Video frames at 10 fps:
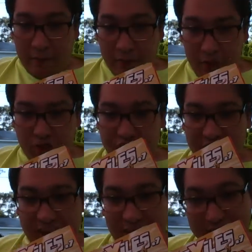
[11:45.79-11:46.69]
blue
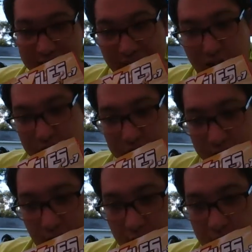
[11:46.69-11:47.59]
chick on the cover
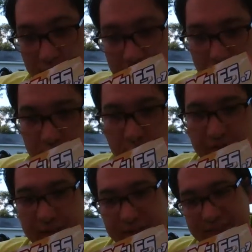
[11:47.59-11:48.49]
there, don't know if
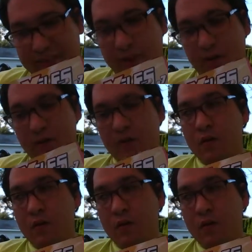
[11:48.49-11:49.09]
you can see her,